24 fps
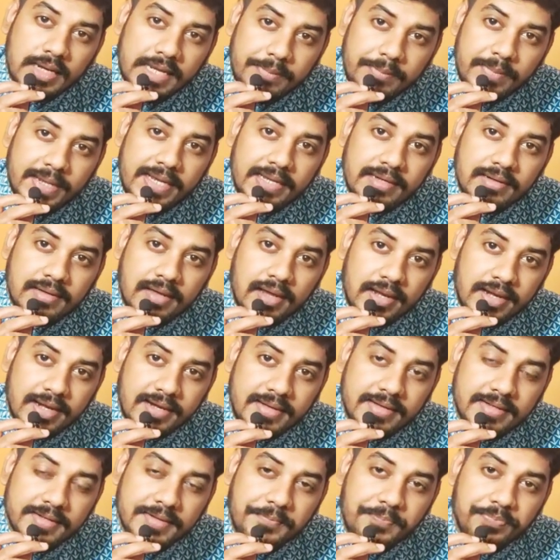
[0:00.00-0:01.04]
remain
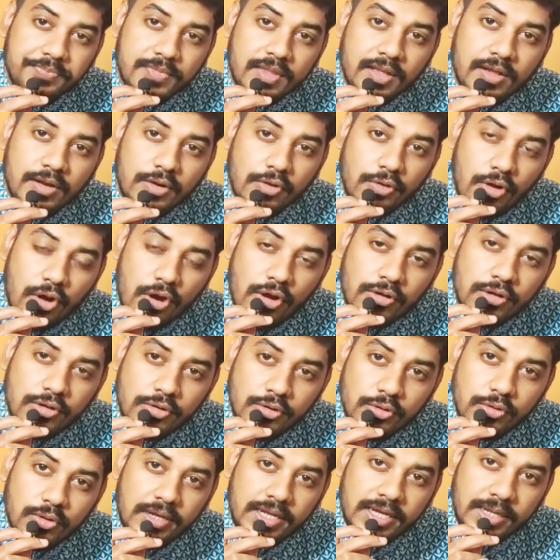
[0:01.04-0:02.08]
correct, not to
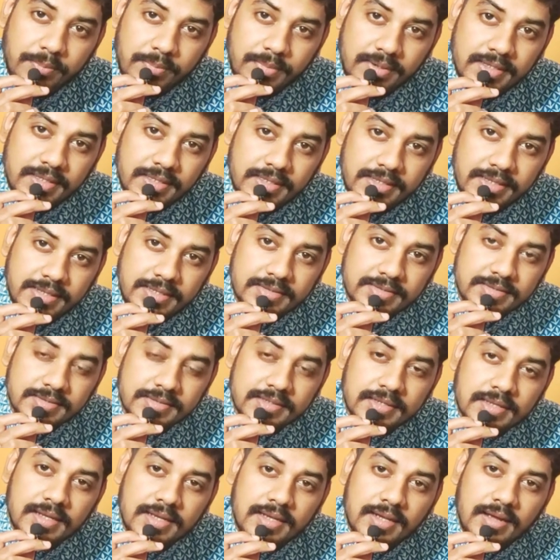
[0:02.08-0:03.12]
do criminal
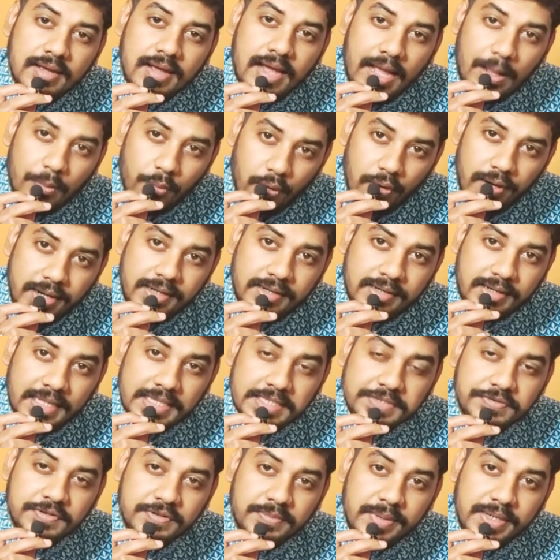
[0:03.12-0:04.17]
things, avoid
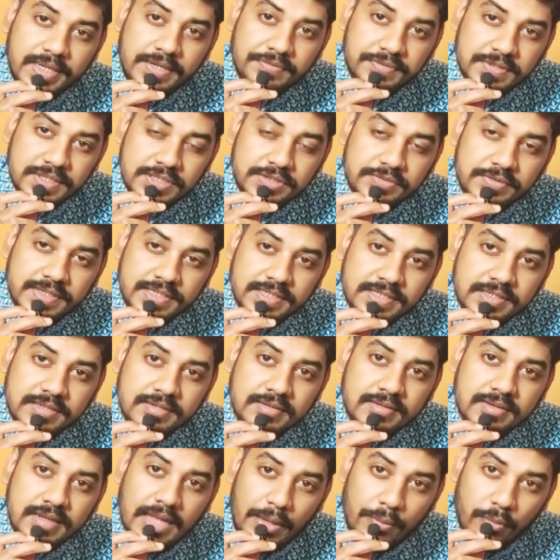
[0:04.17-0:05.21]
transformative
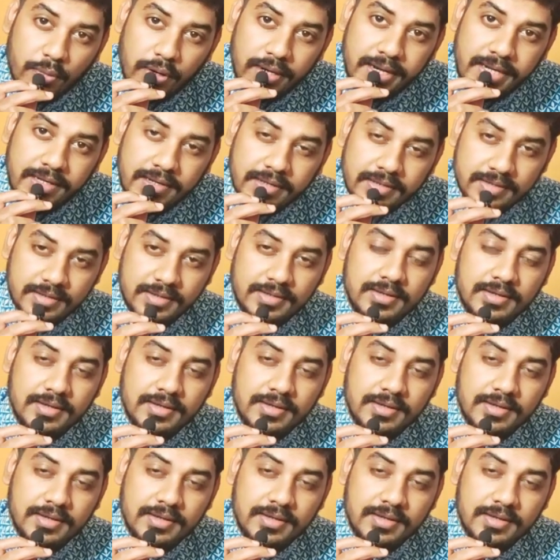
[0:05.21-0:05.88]
situation, avoid